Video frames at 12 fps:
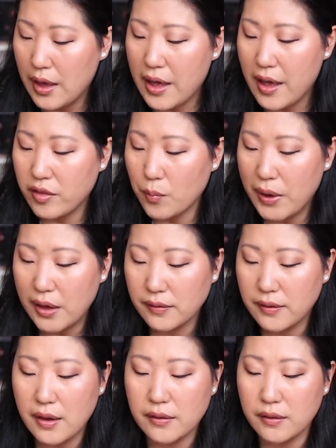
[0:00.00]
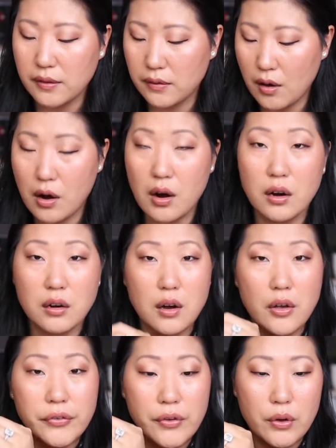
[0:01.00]
and the pan sizes are
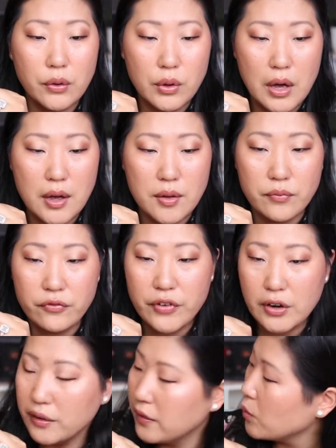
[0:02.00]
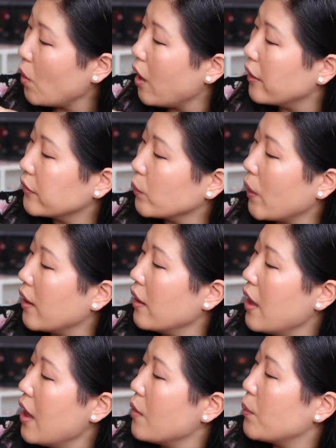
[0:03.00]
also fairly small as well.
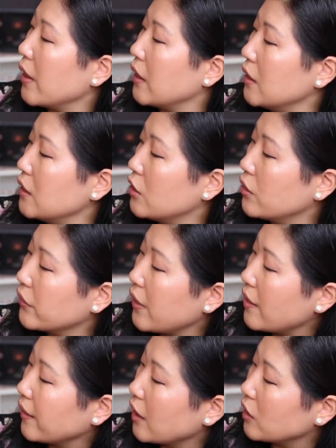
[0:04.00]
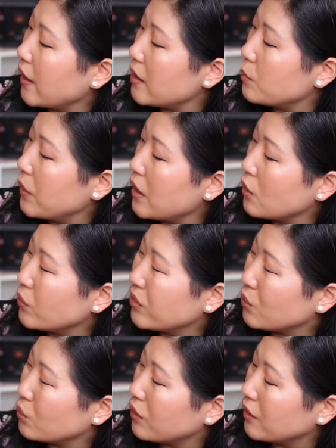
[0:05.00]
But in here it's got like a light pink with
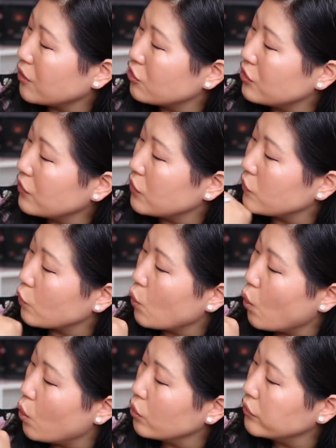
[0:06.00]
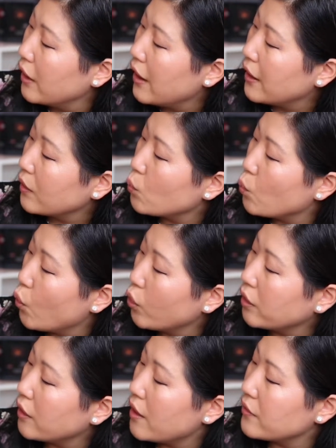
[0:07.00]
a shift of gold,
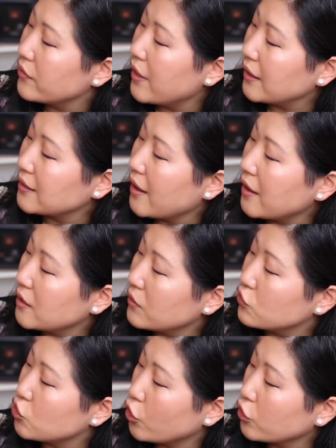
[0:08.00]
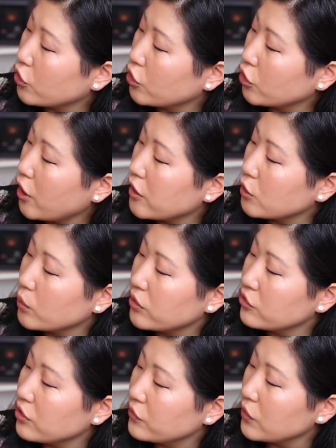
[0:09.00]
more of that kind of darker color with a
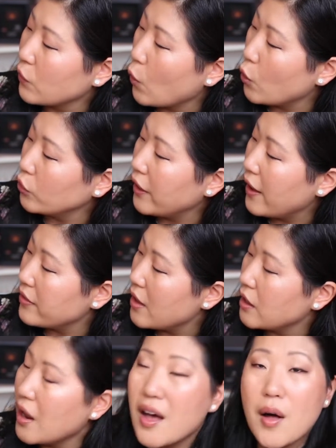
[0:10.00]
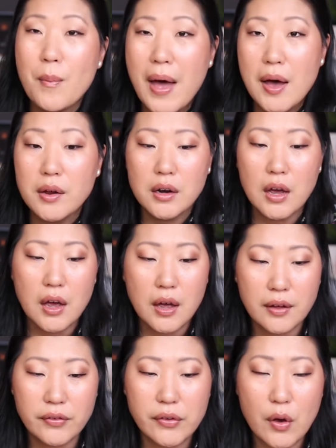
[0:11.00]
shift of gold, and then a matte.
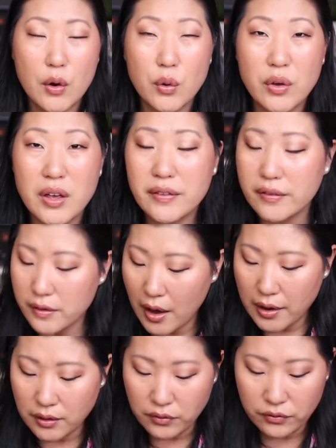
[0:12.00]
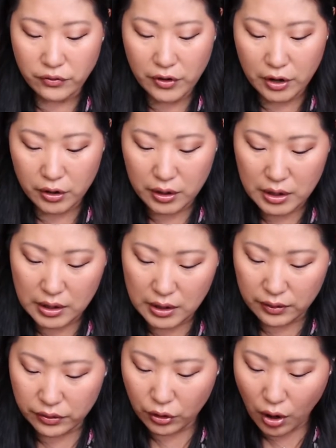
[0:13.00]
So it's not very,
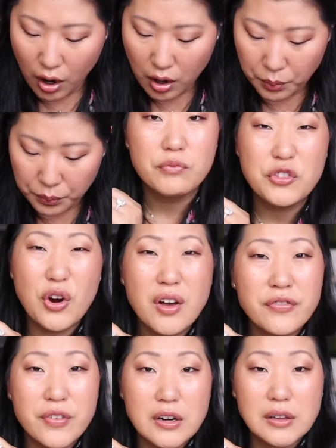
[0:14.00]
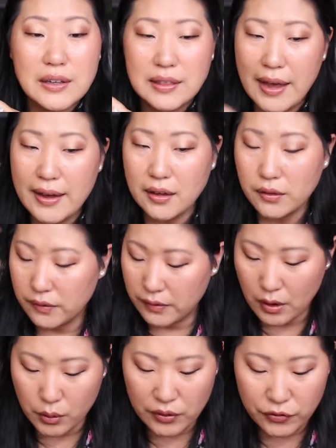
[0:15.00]
they're all fairly light.
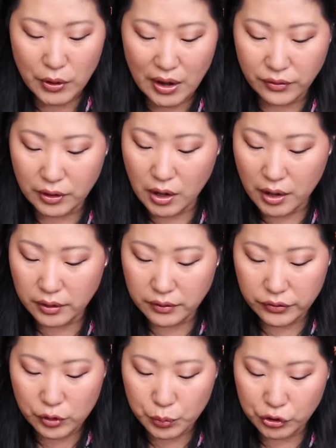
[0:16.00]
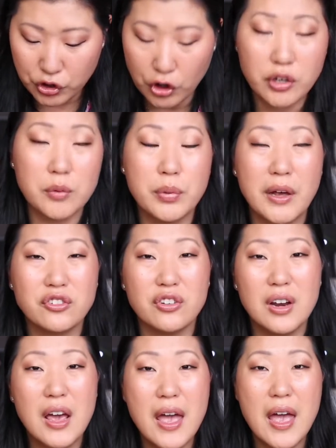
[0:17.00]
So if you have a super dark
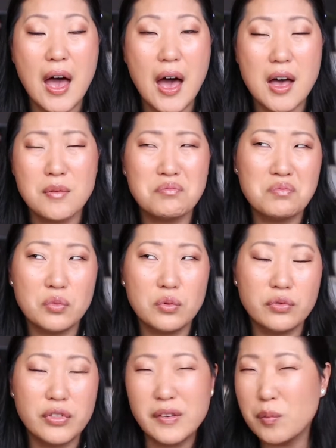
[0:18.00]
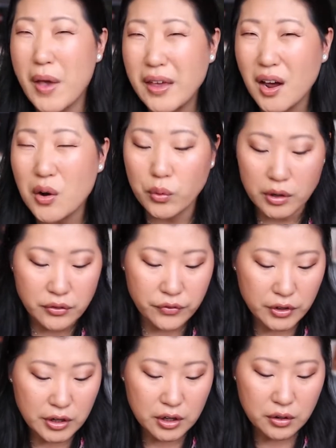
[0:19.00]
complexion, this may not work for
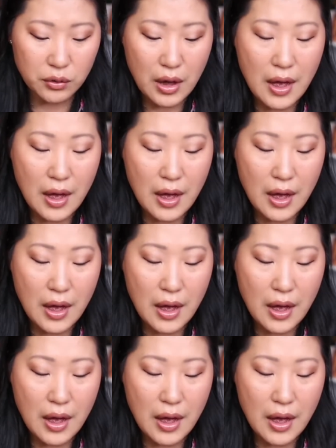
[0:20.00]
you.